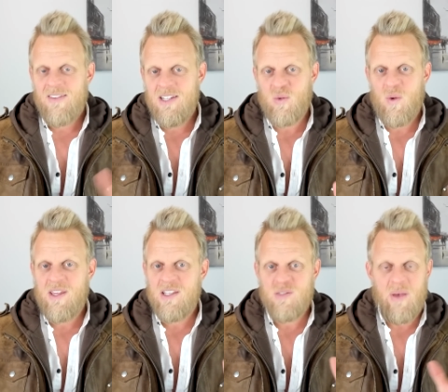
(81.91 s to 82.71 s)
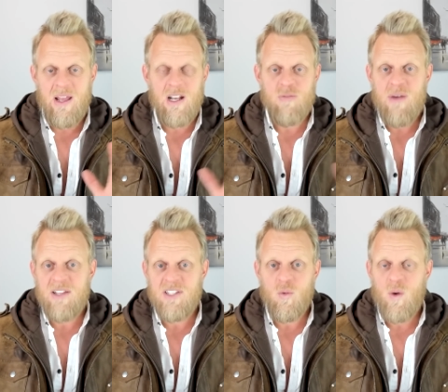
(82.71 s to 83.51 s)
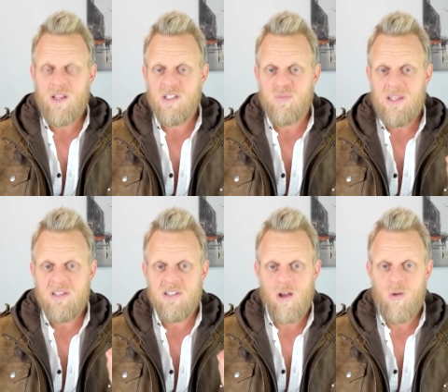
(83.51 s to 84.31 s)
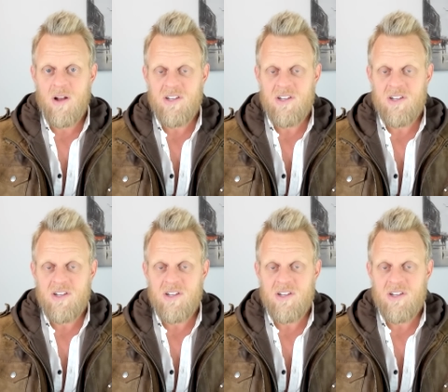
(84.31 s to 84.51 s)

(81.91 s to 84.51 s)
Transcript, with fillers: This week has been an amazing week. There's been so much